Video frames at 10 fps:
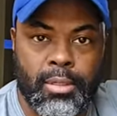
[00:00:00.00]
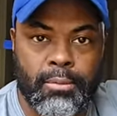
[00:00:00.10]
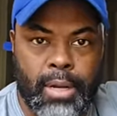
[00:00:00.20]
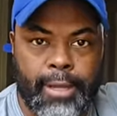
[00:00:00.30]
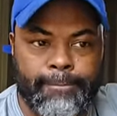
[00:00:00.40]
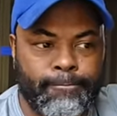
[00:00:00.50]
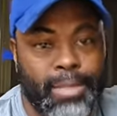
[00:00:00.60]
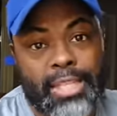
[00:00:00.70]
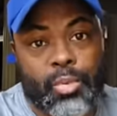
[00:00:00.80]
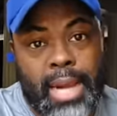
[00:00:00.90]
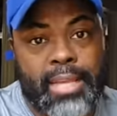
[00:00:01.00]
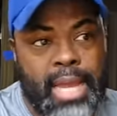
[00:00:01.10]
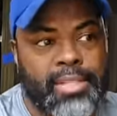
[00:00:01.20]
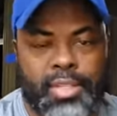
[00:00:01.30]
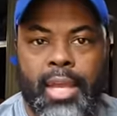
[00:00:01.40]
right? That's what
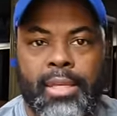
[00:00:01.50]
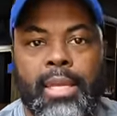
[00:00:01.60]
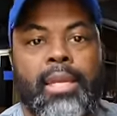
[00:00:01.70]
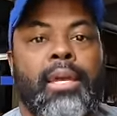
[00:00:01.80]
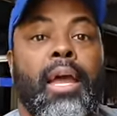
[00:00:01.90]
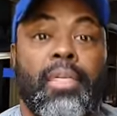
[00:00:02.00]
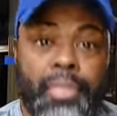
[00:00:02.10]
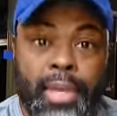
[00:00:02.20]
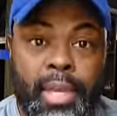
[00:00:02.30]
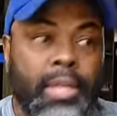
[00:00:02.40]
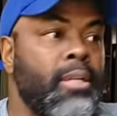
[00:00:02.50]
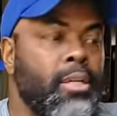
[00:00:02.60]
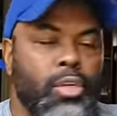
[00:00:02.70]
I, I say. And then